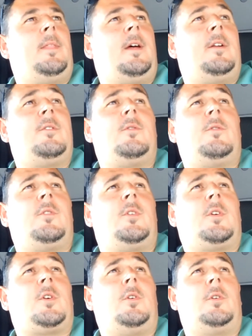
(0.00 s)

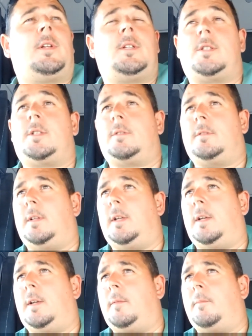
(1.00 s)
the Cornish
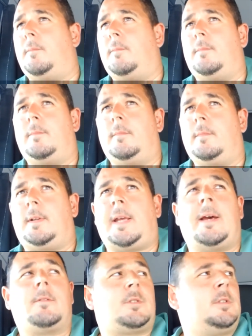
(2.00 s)

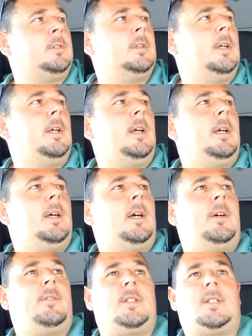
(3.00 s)
Council
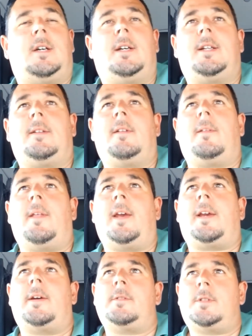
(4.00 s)
have decided that
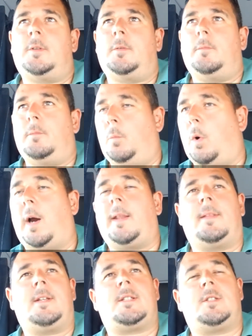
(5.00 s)
they're going to
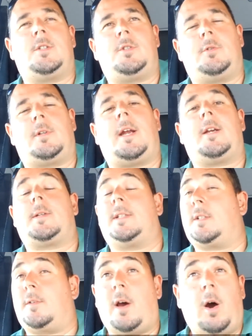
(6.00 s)
widen this into dual carriageway.
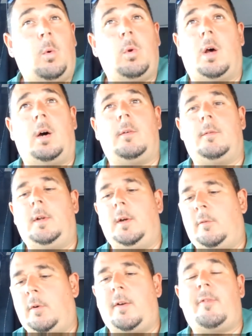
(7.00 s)
So the whole lot,
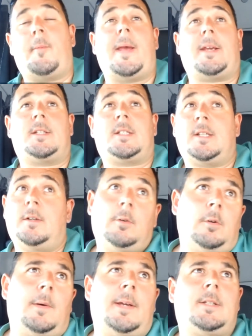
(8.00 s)
right from Exeter
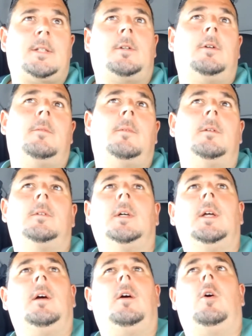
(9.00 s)
all the way into Cornwall,
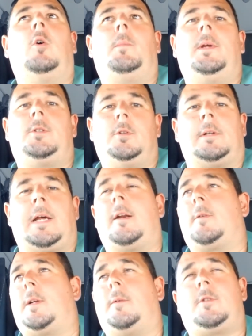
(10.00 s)
will be dual
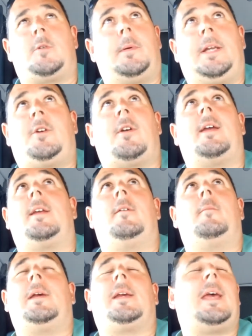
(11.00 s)
carriageway, which will be great.
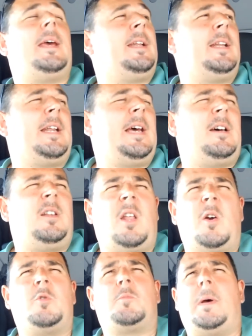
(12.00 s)
It'll make getting in and out
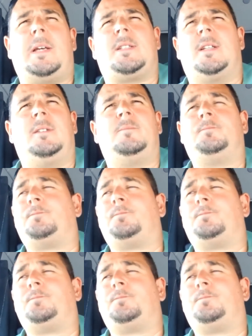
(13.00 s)
loads better.